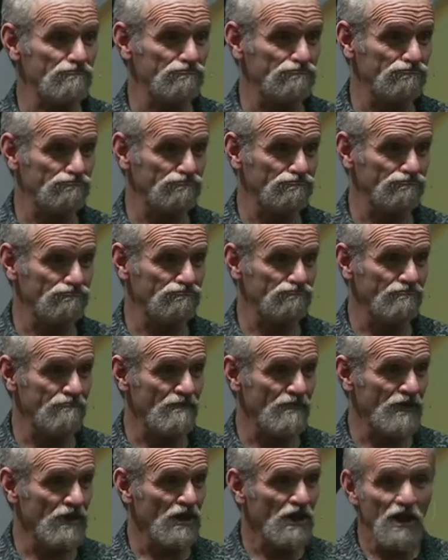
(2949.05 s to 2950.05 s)
Rather, the
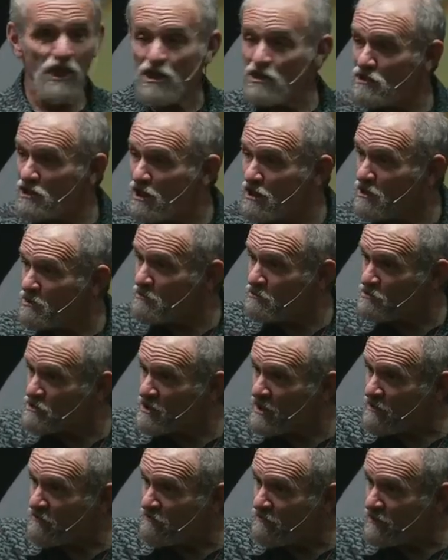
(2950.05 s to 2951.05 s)
people of the church, they
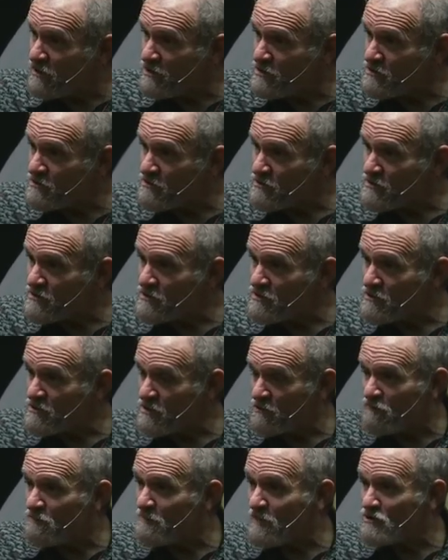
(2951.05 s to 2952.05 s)
love
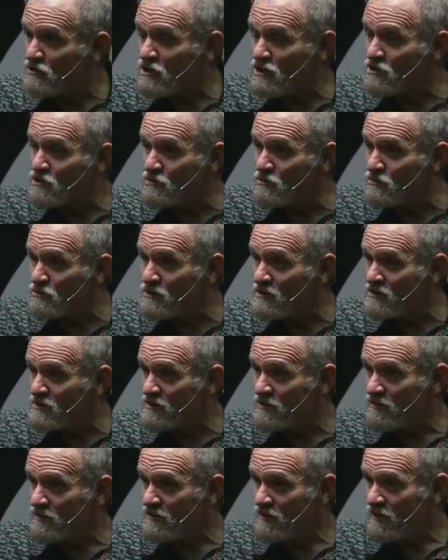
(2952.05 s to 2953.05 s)
Jesus.
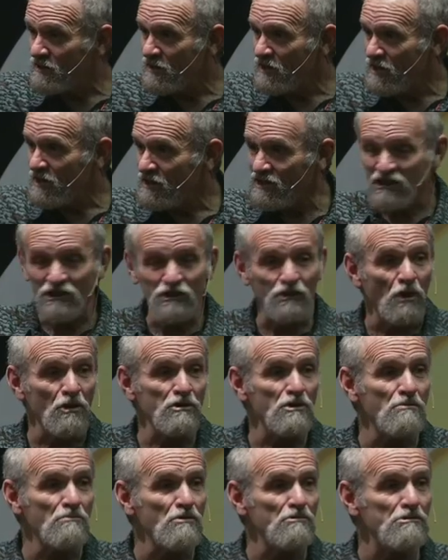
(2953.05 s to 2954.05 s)
They understand
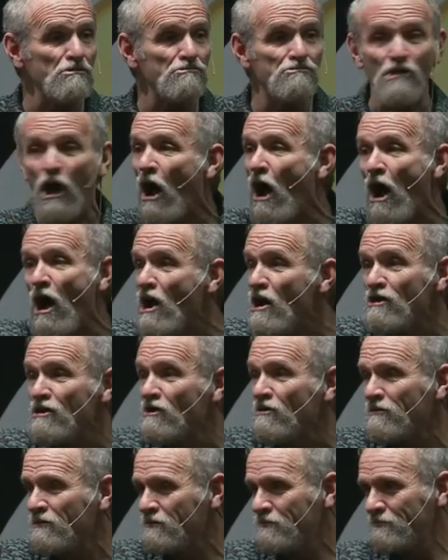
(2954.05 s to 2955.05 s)
that they do for
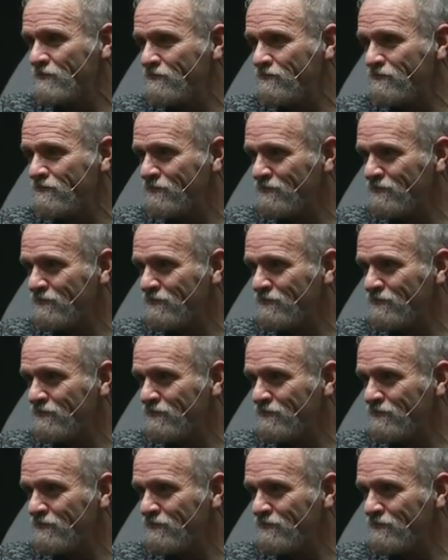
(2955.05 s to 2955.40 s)
Jesus.